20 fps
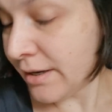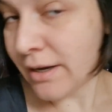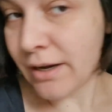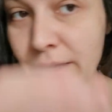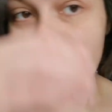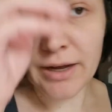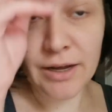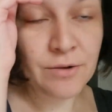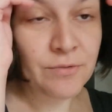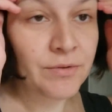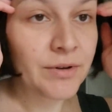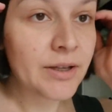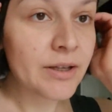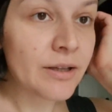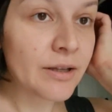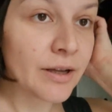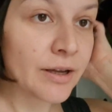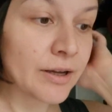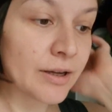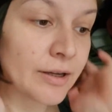I
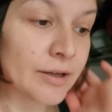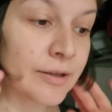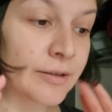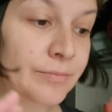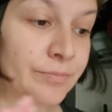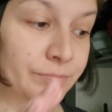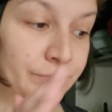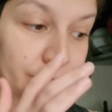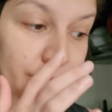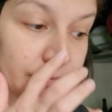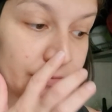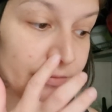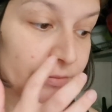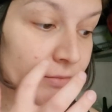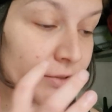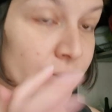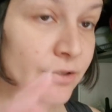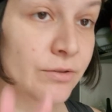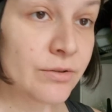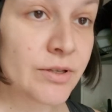will
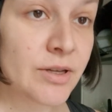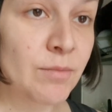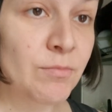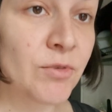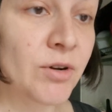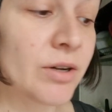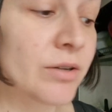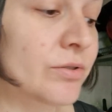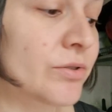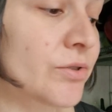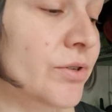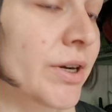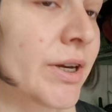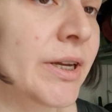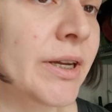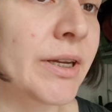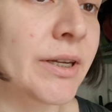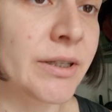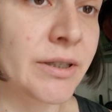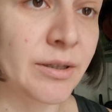do some laundry
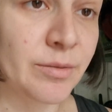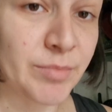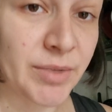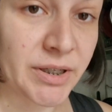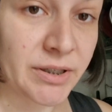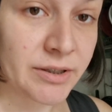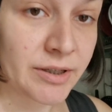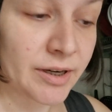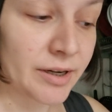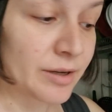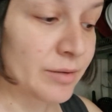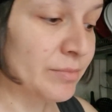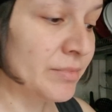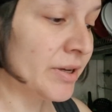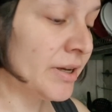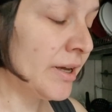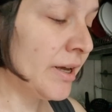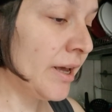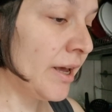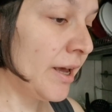in the meantime,
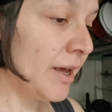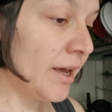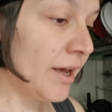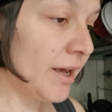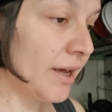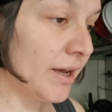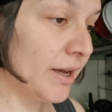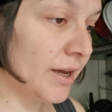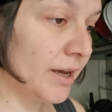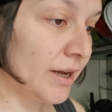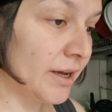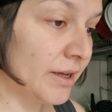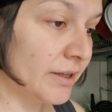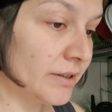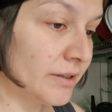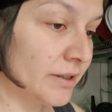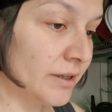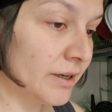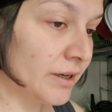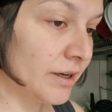
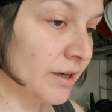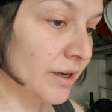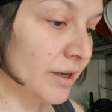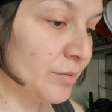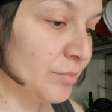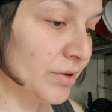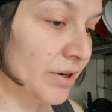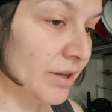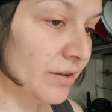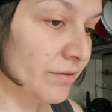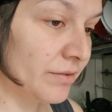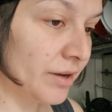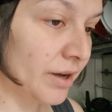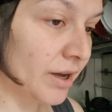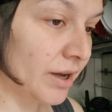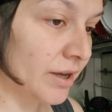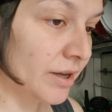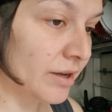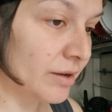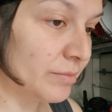and I believe
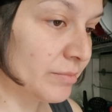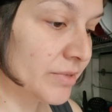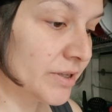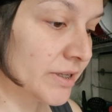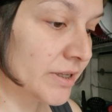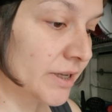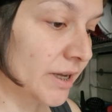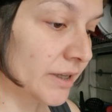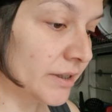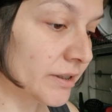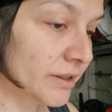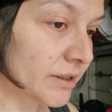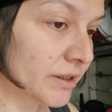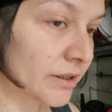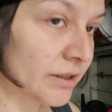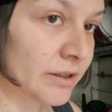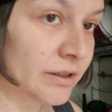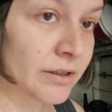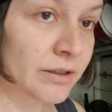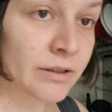I am set
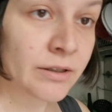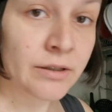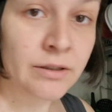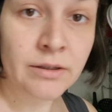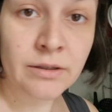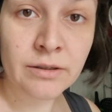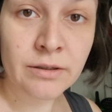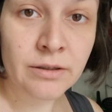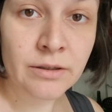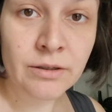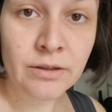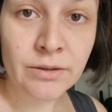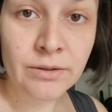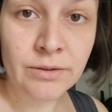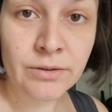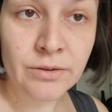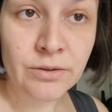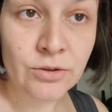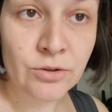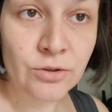
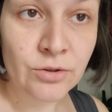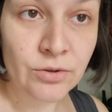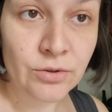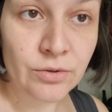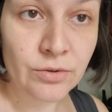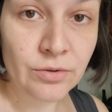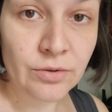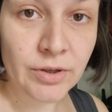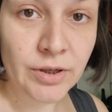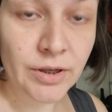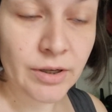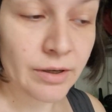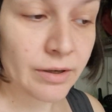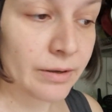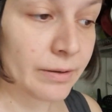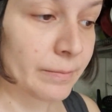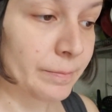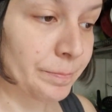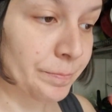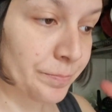to
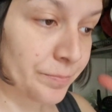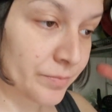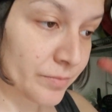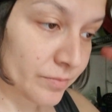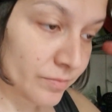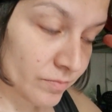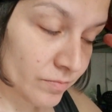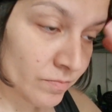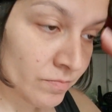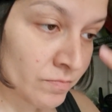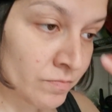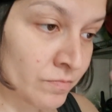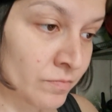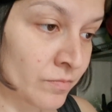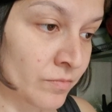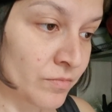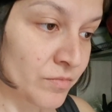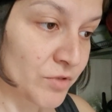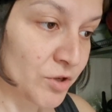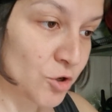
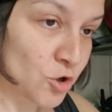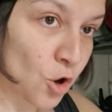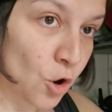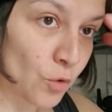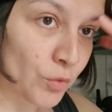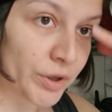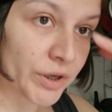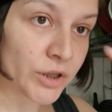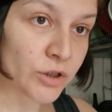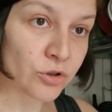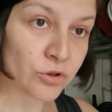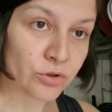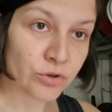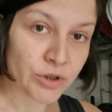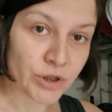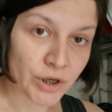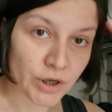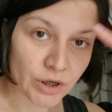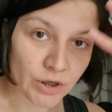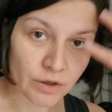go into
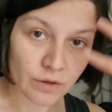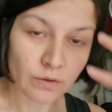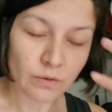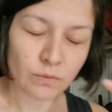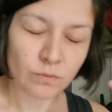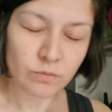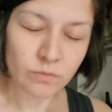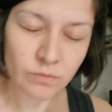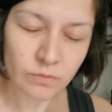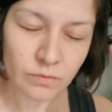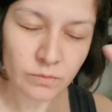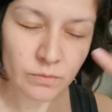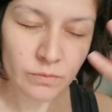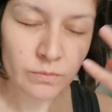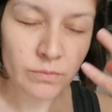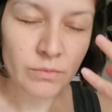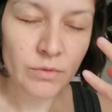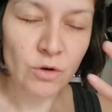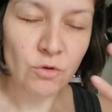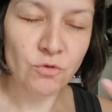the
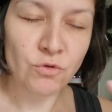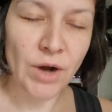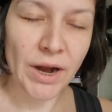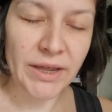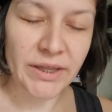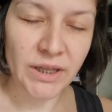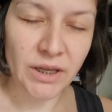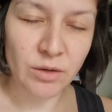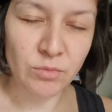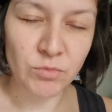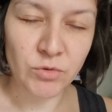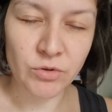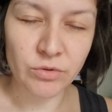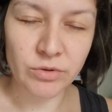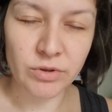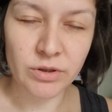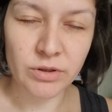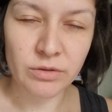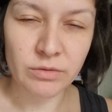writing mood.